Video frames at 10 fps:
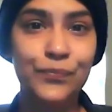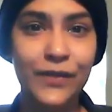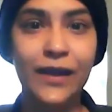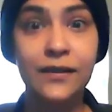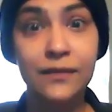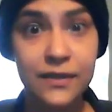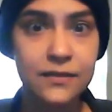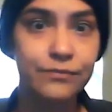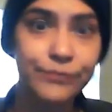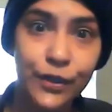like at least,
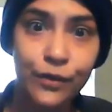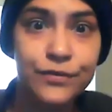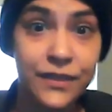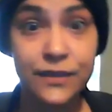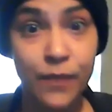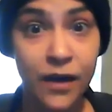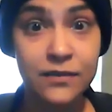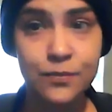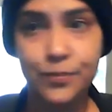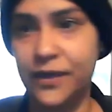6
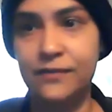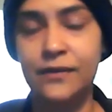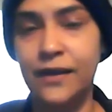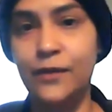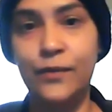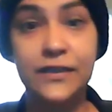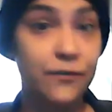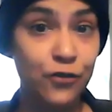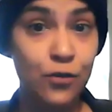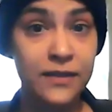months. But anyway, it's a
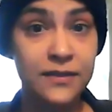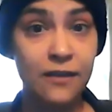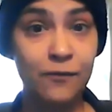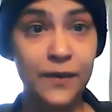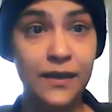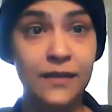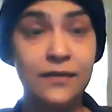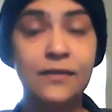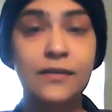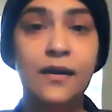few months I've been in
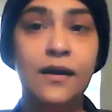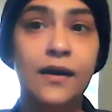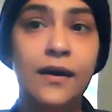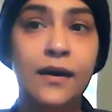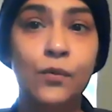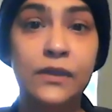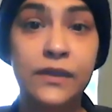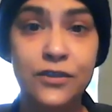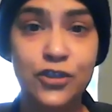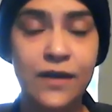with
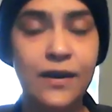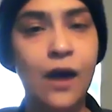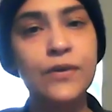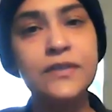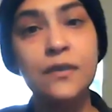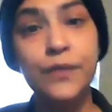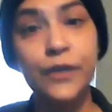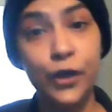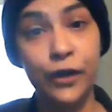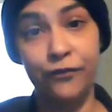Lead Gen. I was simply
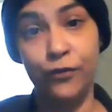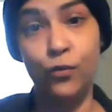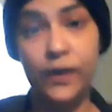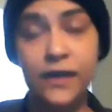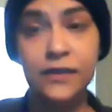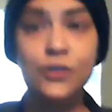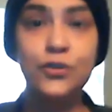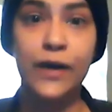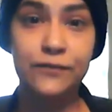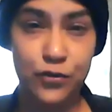looking for a way to
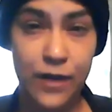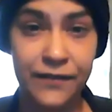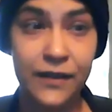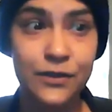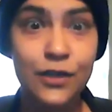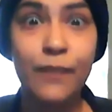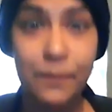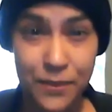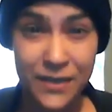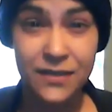drive traffic to my
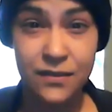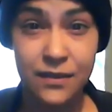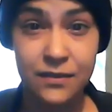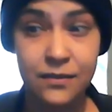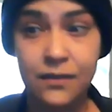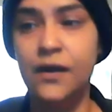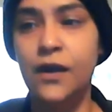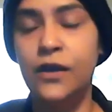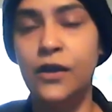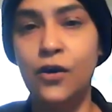businesses,
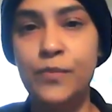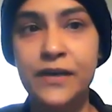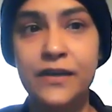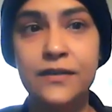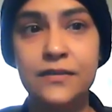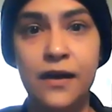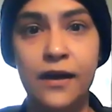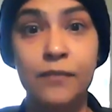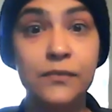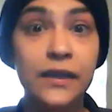because
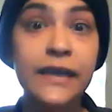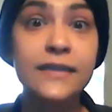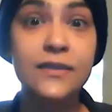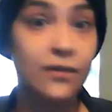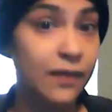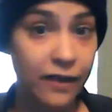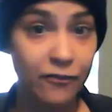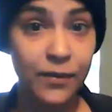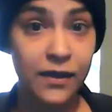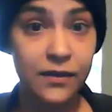leads are the
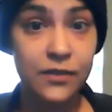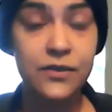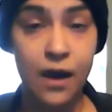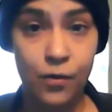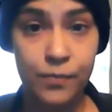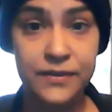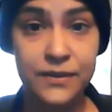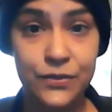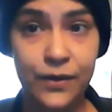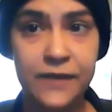lifeblood to our
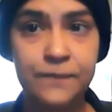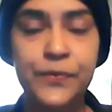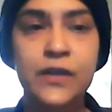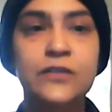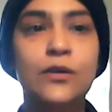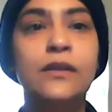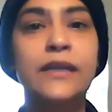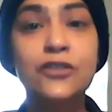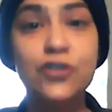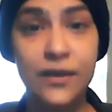business, right? So
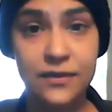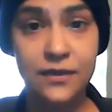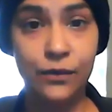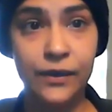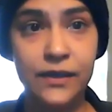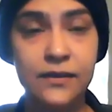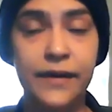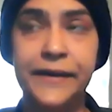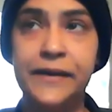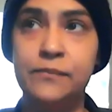Lead Gen Secret,
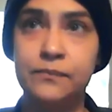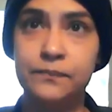I